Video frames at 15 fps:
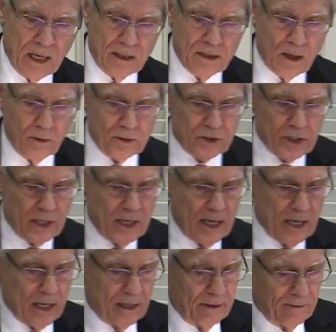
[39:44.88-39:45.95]
Notice
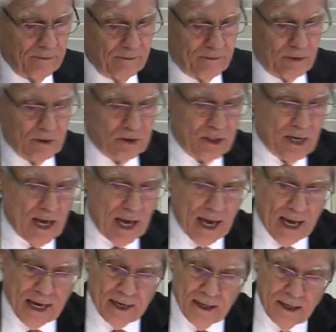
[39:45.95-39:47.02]
again verse
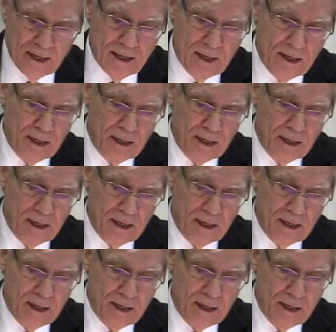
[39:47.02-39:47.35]
9